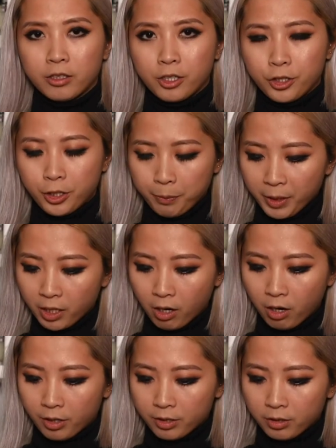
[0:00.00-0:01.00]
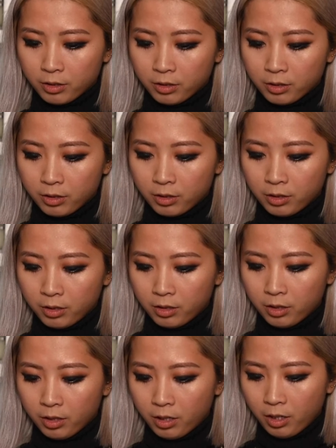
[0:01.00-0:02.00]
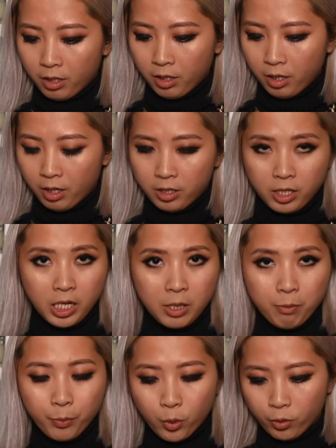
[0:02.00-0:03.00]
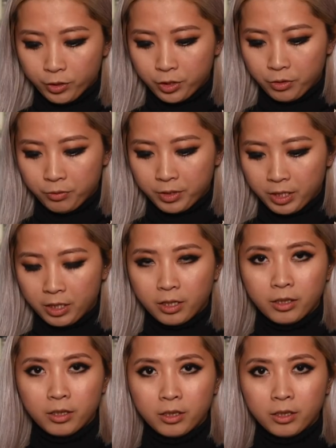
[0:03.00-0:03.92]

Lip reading: shipping costs and import duty.